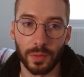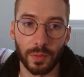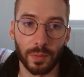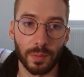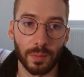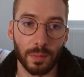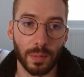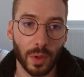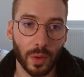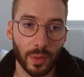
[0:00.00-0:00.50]

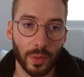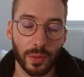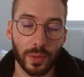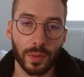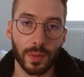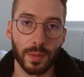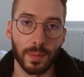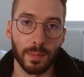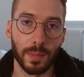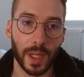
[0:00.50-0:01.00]
both
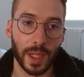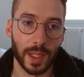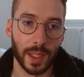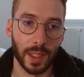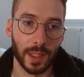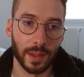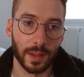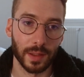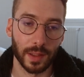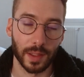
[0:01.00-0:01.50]

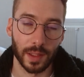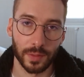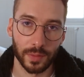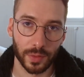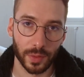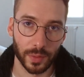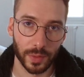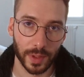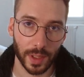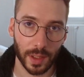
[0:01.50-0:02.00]
backend and
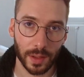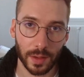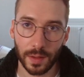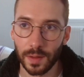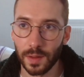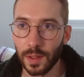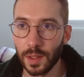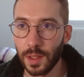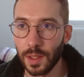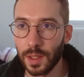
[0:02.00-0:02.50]
frontend,
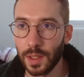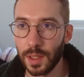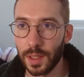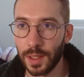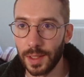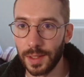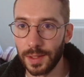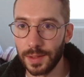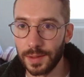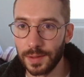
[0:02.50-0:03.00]

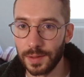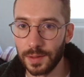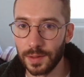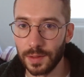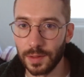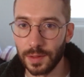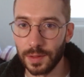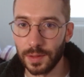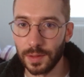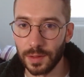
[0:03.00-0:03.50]
and
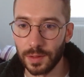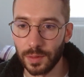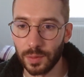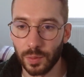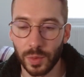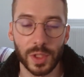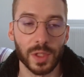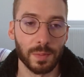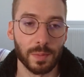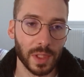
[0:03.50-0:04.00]

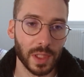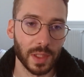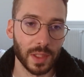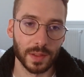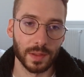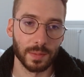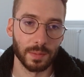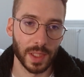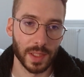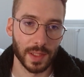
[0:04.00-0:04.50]
which
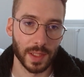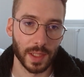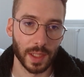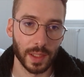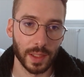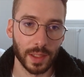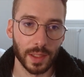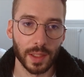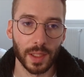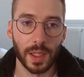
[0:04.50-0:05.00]
means
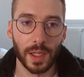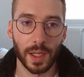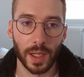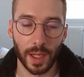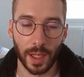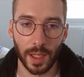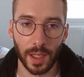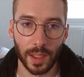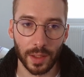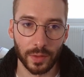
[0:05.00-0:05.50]
basically
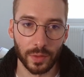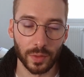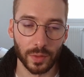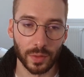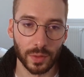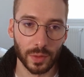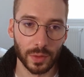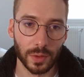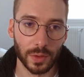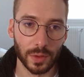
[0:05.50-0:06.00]
I like to
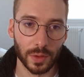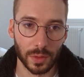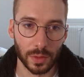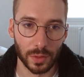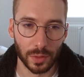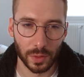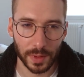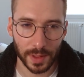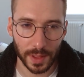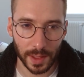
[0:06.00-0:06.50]
do the
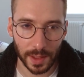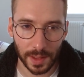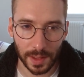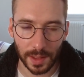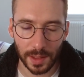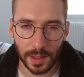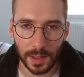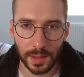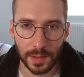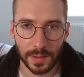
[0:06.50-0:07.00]

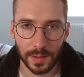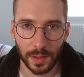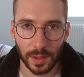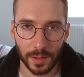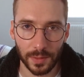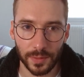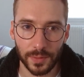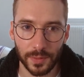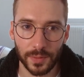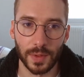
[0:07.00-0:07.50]
techie
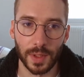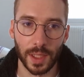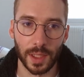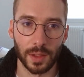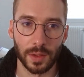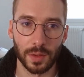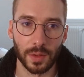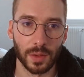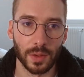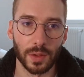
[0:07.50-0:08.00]
stuff, like
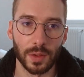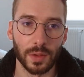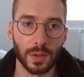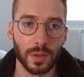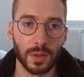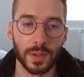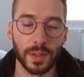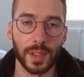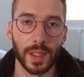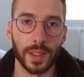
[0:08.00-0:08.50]

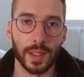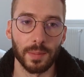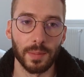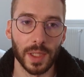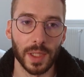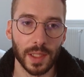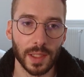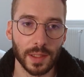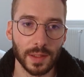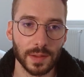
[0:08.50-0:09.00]

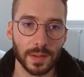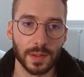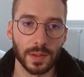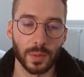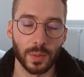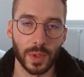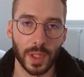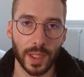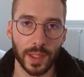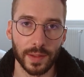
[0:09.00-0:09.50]
database
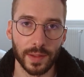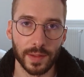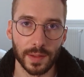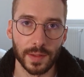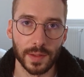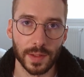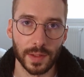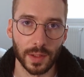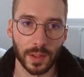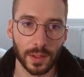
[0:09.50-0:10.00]
related
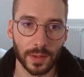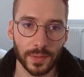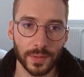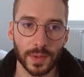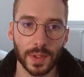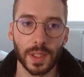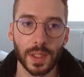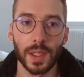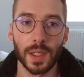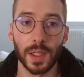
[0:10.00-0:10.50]
stuff,
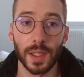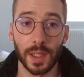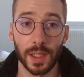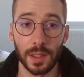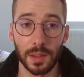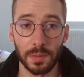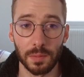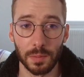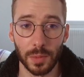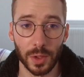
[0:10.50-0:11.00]

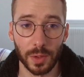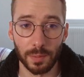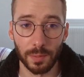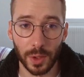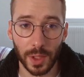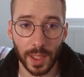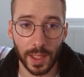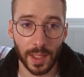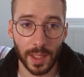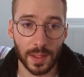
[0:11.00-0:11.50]
and
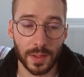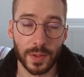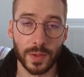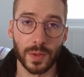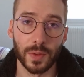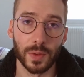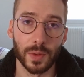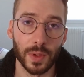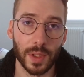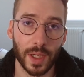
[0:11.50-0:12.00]
but I
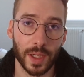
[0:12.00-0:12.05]
also